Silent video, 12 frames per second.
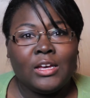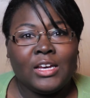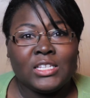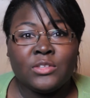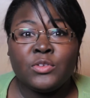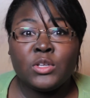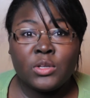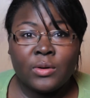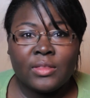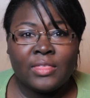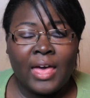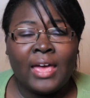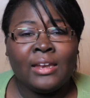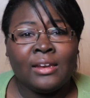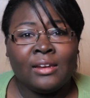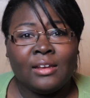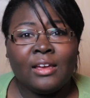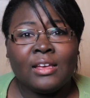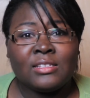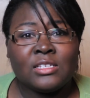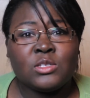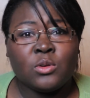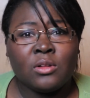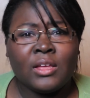Because if you do it then, I guess
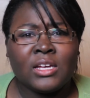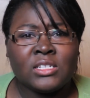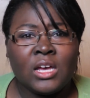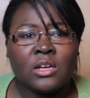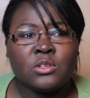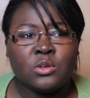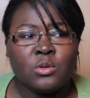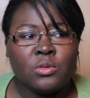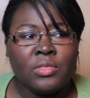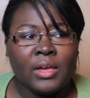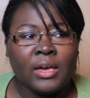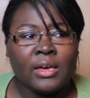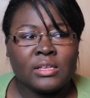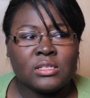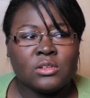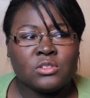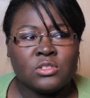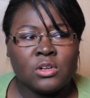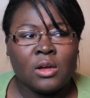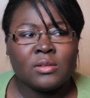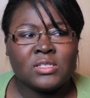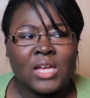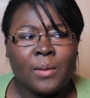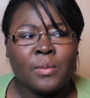it's sort of like a Doctor Who thing. I guess I'll
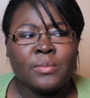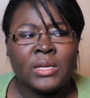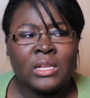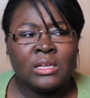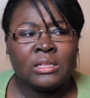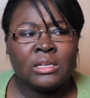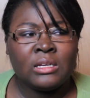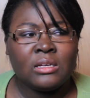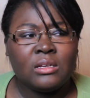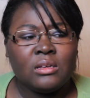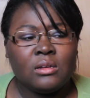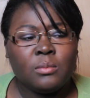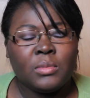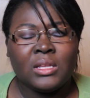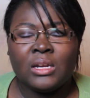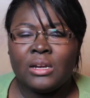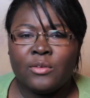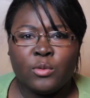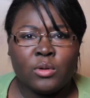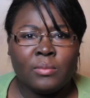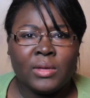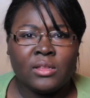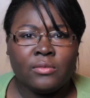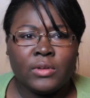start, stop immediately, but then I never would
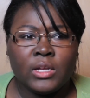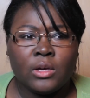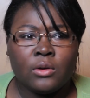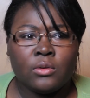have made the video.